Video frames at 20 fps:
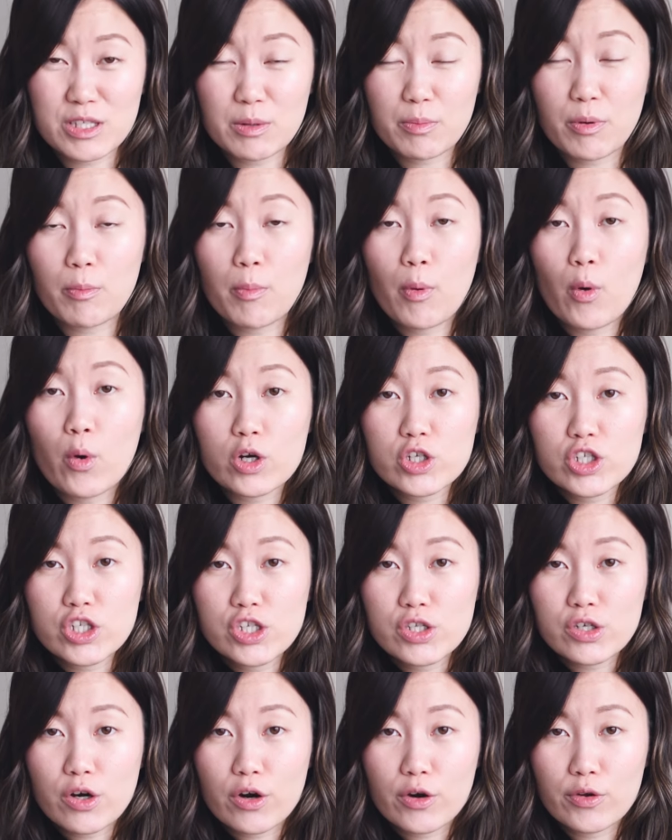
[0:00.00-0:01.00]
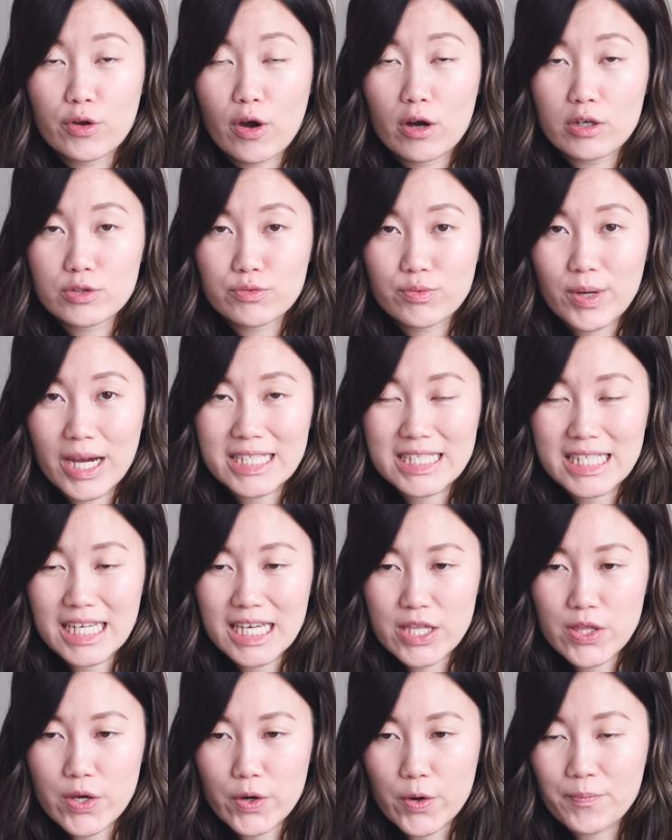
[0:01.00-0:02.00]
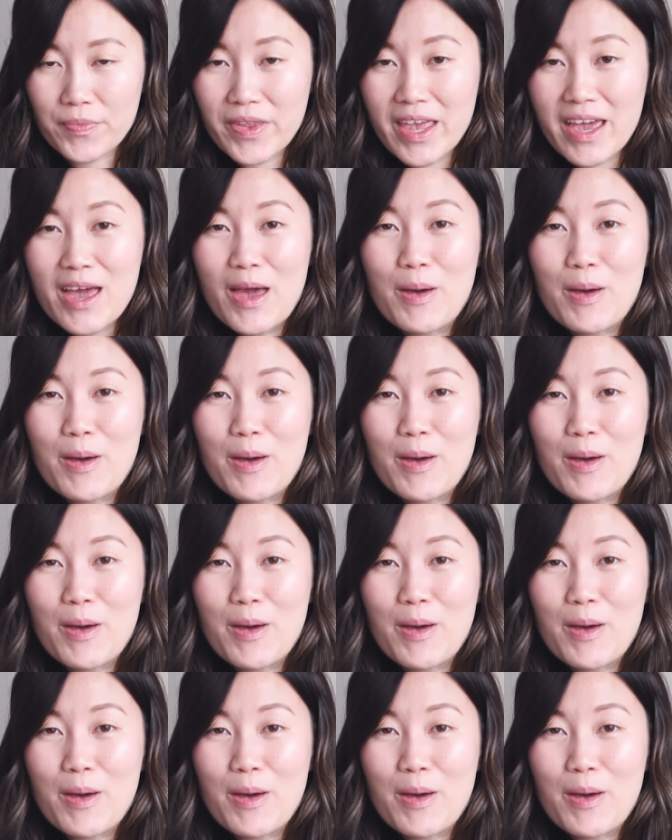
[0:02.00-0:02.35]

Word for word: the proportions are not right either.